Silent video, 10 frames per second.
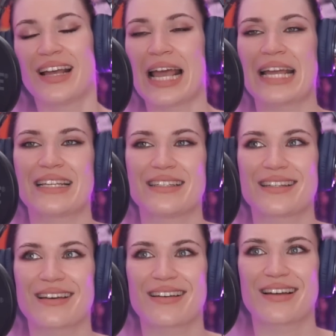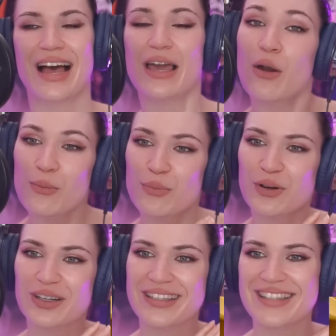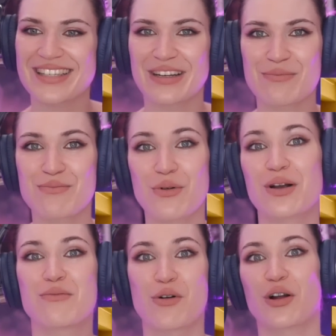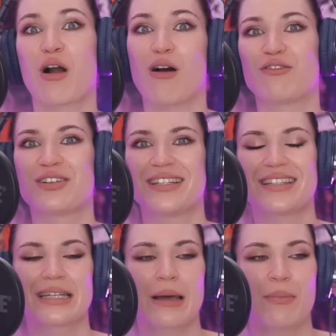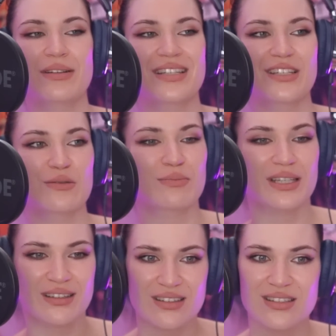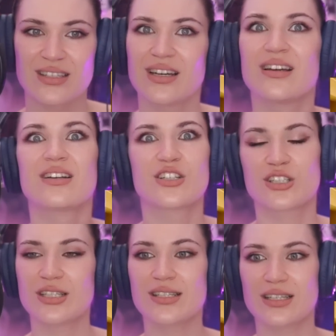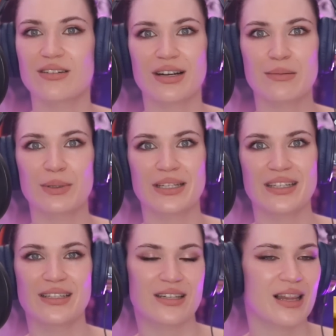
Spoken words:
And I hope we're gonna see her more and more confident in that position, because she's incredibly needed.